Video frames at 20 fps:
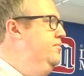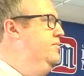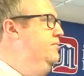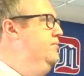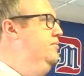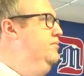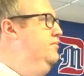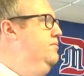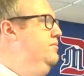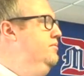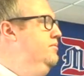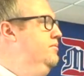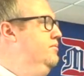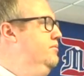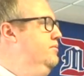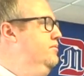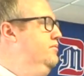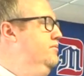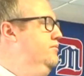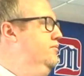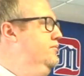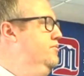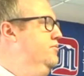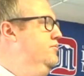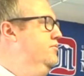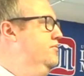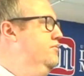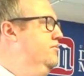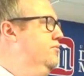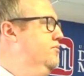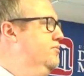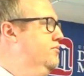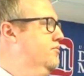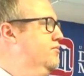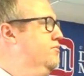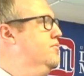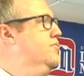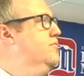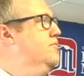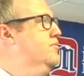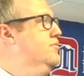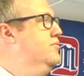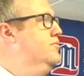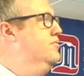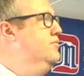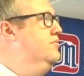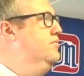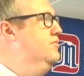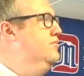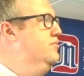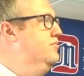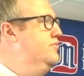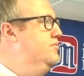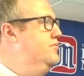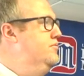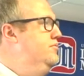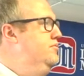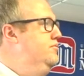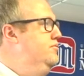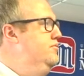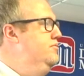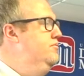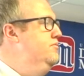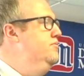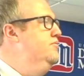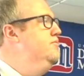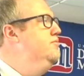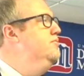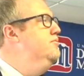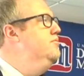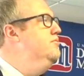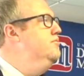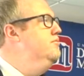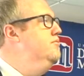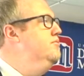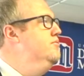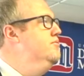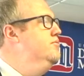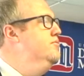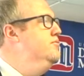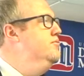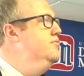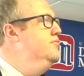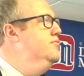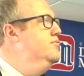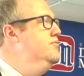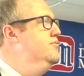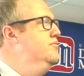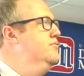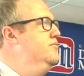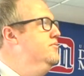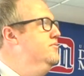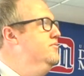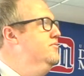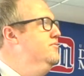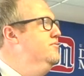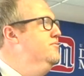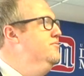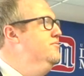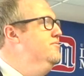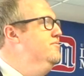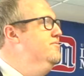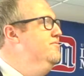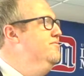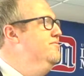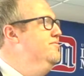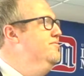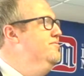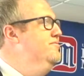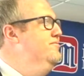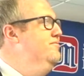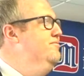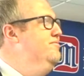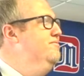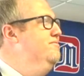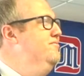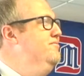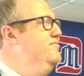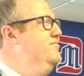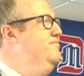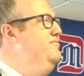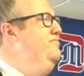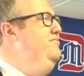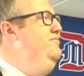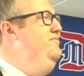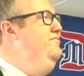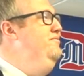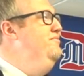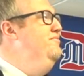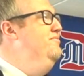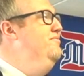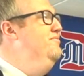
(not speaking)